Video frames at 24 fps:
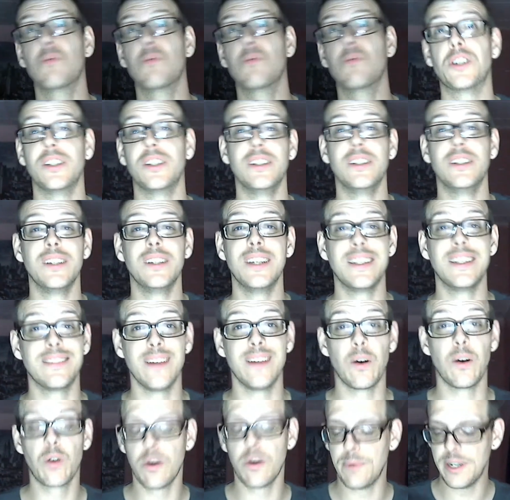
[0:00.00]
which it's
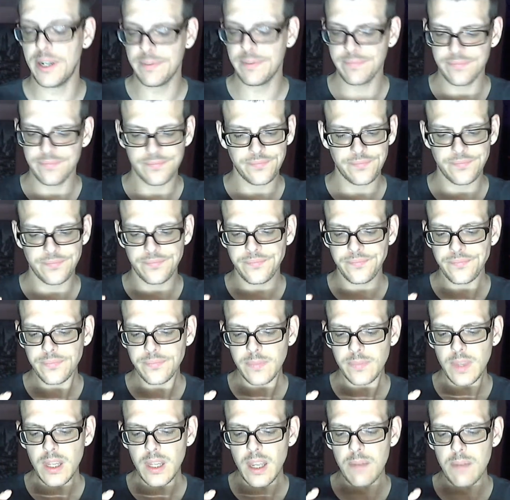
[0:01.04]
now coming in.
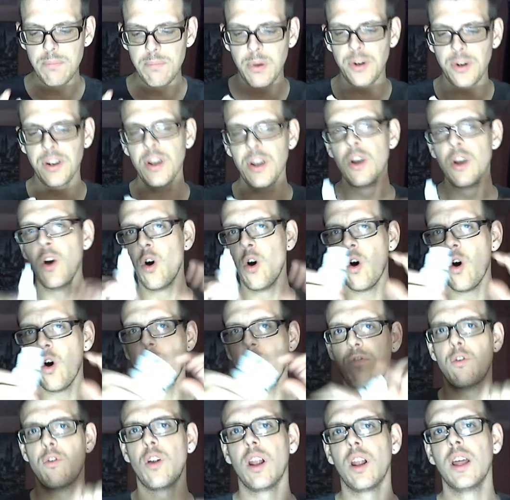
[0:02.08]
But
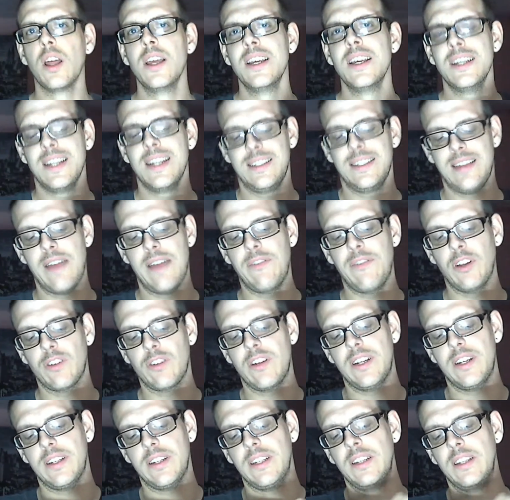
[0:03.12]
overall, let's have a look
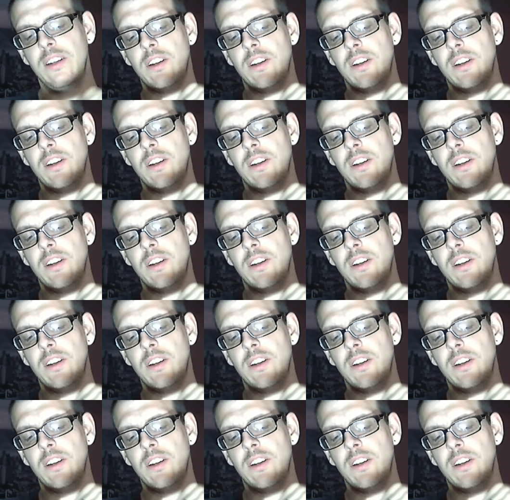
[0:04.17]
at it,